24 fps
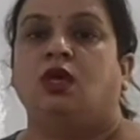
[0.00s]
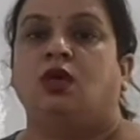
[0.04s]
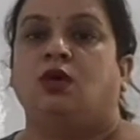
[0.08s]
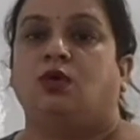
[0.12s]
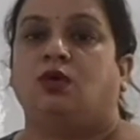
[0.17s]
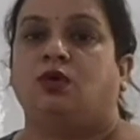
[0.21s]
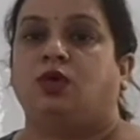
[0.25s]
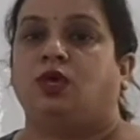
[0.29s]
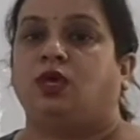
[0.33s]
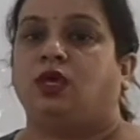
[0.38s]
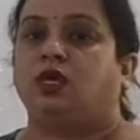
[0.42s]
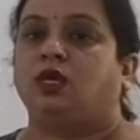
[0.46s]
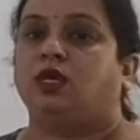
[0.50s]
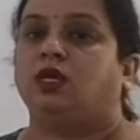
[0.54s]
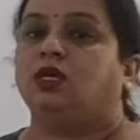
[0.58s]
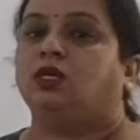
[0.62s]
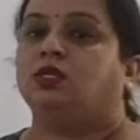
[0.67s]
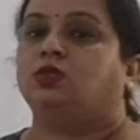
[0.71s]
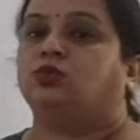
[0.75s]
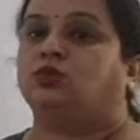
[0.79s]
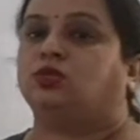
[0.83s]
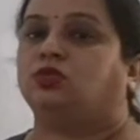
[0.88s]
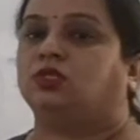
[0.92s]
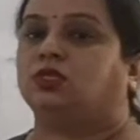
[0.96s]
Okay,
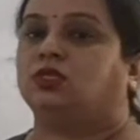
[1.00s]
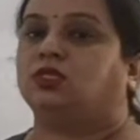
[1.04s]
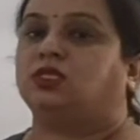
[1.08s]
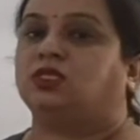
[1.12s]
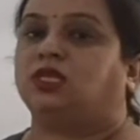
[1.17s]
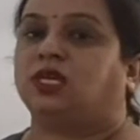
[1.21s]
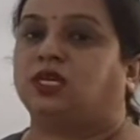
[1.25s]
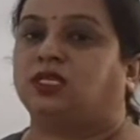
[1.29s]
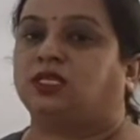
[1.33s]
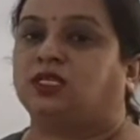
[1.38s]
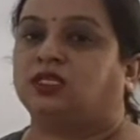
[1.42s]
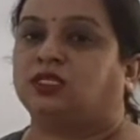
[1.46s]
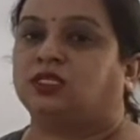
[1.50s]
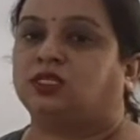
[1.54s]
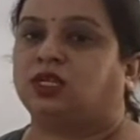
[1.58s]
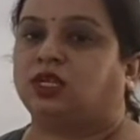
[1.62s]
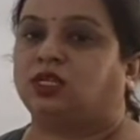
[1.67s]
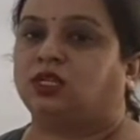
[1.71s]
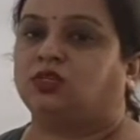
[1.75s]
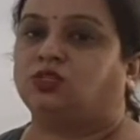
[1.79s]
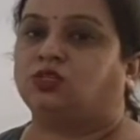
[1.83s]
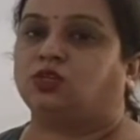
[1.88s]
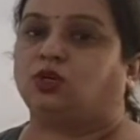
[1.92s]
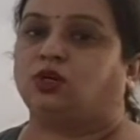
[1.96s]
so just take the
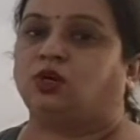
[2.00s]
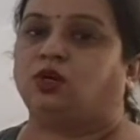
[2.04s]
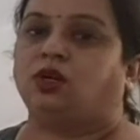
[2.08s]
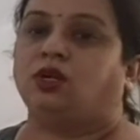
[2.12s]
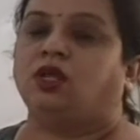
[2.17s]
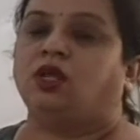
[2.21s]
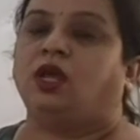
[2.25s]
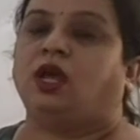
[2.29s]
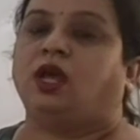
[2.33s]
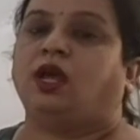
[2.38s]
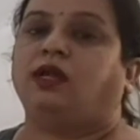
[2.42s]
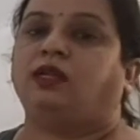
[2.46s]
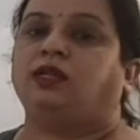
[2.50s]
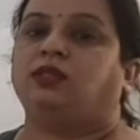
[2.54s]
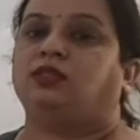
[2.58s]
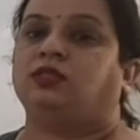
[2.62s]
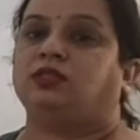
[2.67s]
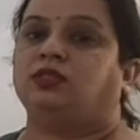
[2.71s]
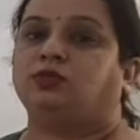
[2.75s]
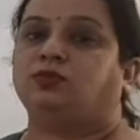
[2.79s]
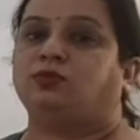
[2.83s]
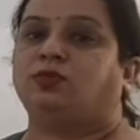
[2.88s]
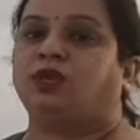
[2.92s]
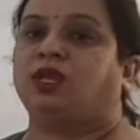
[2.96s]
screenshot and
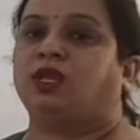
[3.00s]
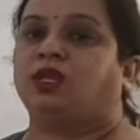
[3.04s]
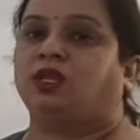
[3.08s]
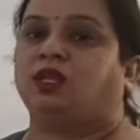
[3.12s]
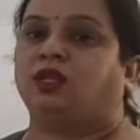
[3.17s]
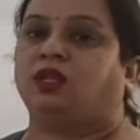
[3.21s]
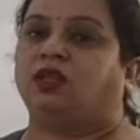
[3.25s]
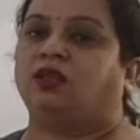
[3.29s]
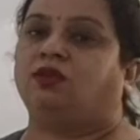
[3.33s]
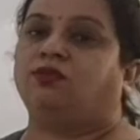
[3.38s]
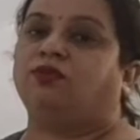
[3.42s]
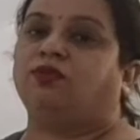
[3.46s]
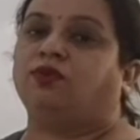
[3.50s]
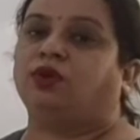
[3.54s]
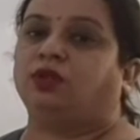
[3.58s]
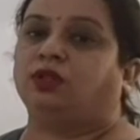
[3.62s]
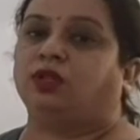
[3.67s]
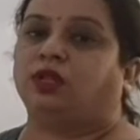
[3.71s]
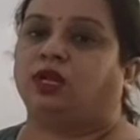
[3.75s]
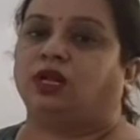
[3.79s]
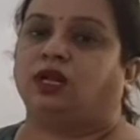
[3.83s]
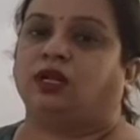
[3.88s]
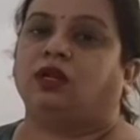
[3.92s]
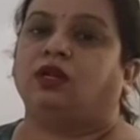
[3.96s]
just be ready for
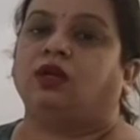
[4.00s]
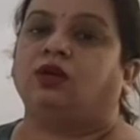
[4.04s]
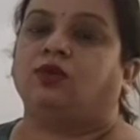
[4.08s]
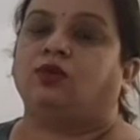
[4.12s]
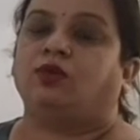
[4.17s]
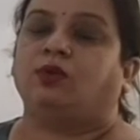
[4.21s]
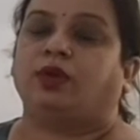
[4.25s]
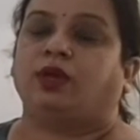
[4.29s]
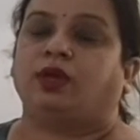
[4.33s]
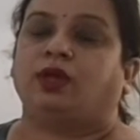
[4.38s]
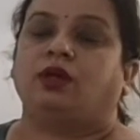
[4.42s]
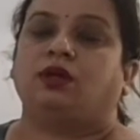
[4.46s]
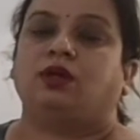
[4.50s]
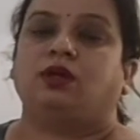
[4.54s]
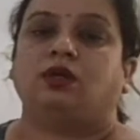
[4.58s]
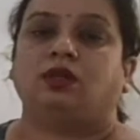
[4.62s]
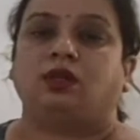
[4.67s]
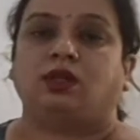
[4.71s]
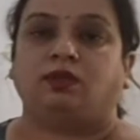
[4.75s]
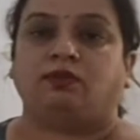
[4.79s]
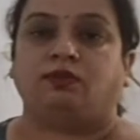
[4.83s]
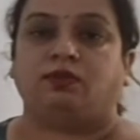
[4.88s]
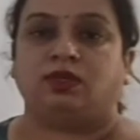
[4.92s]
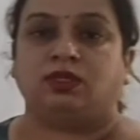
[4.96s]
that quick
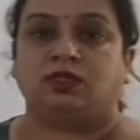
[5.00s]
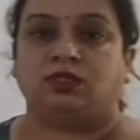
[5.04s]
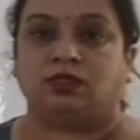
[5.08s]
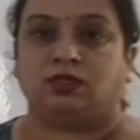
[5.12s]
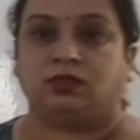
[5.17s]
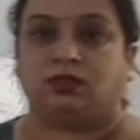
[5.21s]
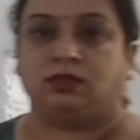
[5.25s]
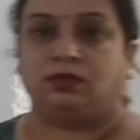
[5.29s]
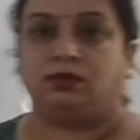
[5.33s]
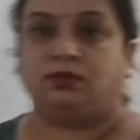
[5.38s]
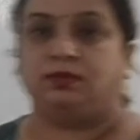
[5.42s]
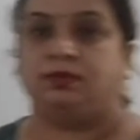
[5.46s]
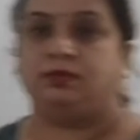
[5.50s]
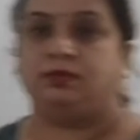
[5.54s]
revision.